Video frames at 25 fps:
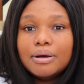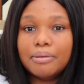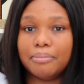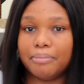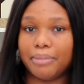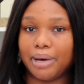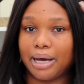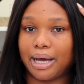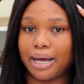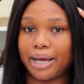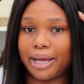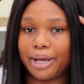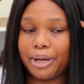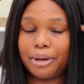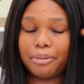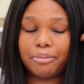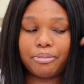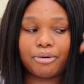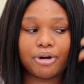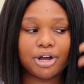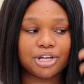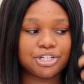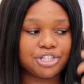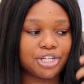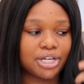my
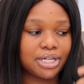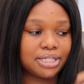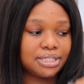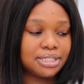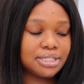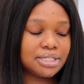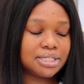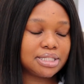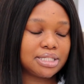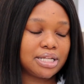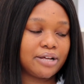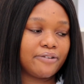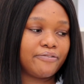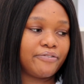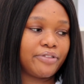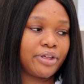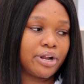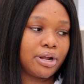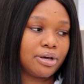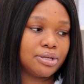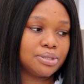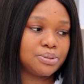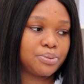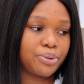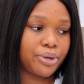projects and stuff that
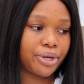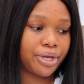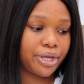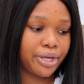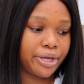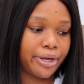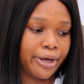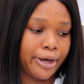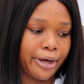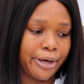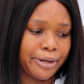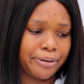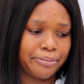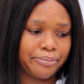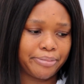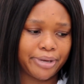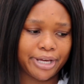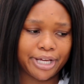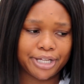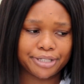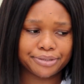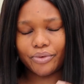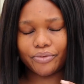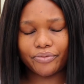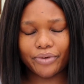I was working on,
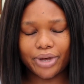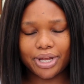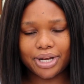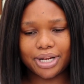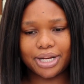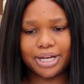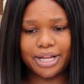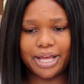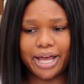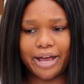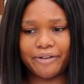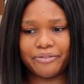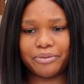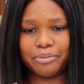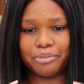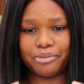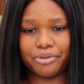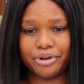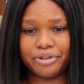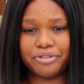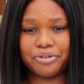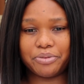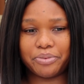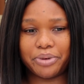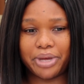but finally have a
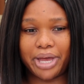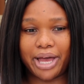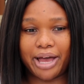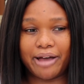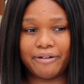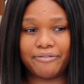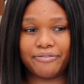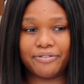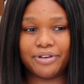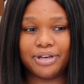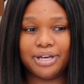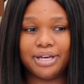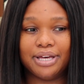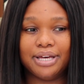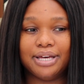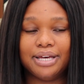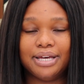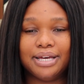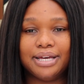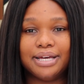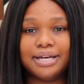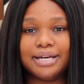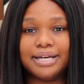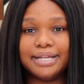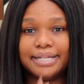breather. We have
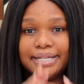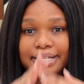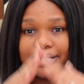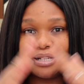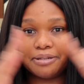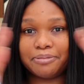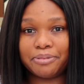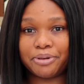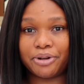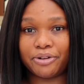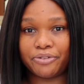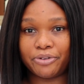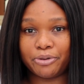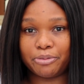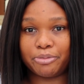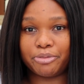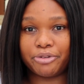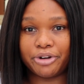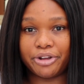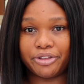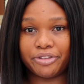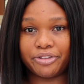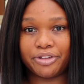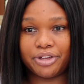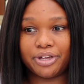a little bit of a
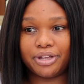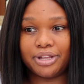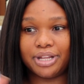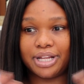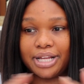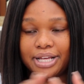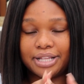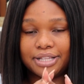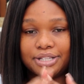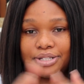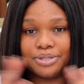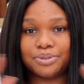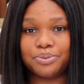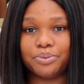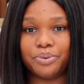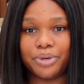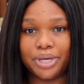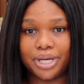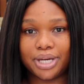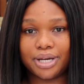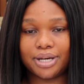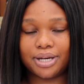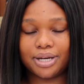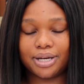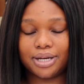breather, like this
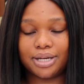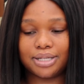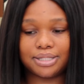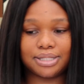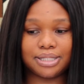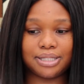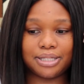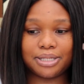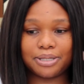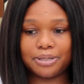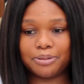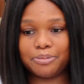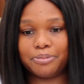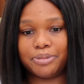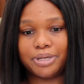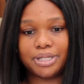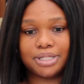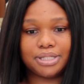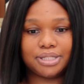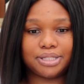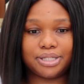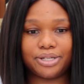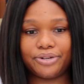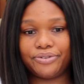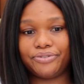week is a little bit
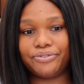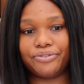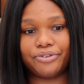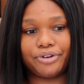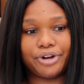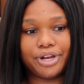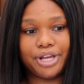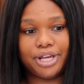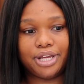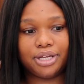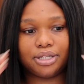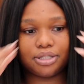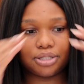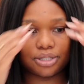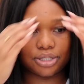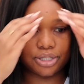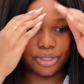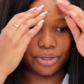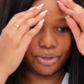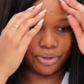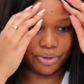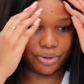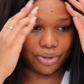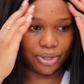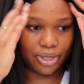free,
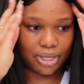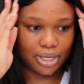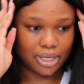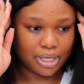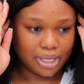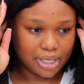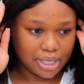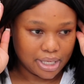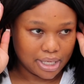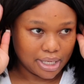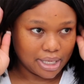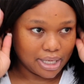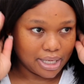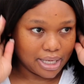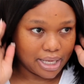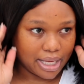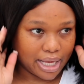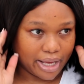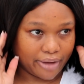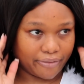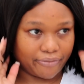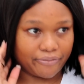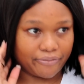so I